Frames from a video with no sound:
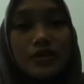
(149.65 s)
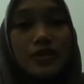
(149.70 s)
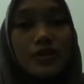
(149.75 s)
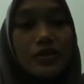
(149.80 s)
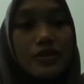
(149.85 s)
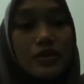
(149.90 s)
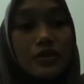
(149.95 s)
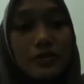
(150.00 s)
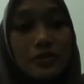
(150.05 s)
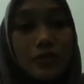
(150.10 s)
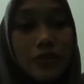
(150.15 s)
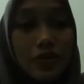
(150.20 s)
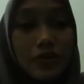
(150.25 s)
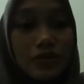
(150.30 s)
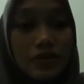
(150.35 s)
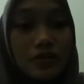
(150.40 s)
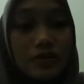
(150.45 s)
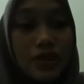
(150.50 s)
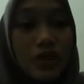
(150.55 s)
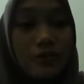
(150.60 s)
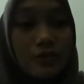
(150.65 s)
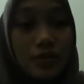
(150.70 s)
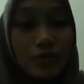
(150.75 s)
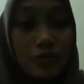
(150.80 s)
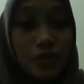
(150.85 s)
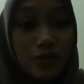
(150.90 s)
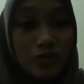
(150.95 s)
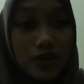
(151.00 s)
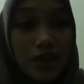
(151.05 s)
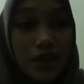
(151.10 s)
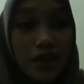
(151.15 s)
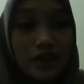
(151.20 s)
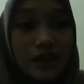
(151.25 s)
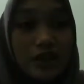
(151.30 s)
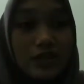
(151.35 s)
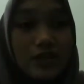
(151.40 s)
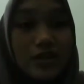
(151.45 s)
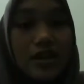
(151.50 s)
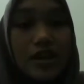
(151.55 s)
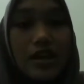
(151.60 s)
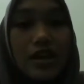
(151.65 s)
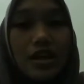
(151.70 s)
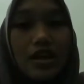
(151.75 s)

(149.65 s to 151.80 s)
the Slamet mountain.